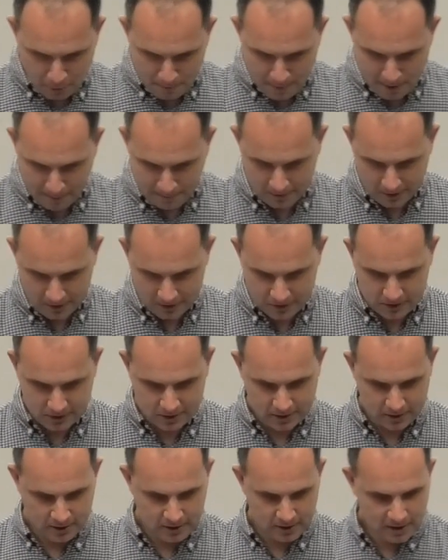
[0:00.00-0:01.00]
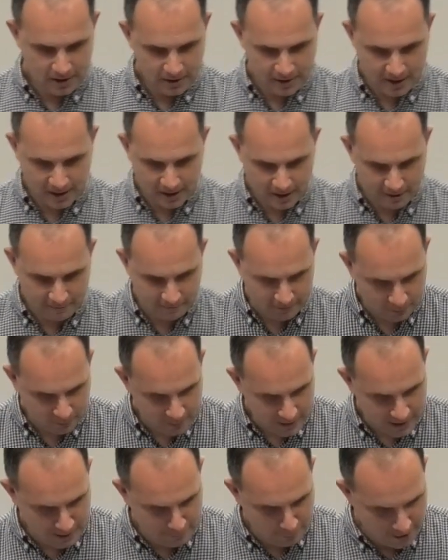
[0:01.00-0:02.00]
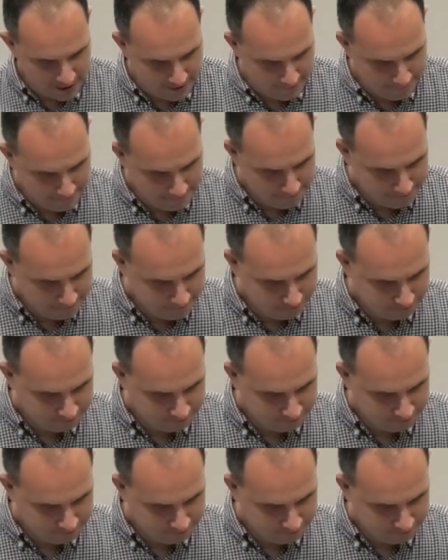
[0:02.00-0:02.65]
remembered their covenant with Abraham.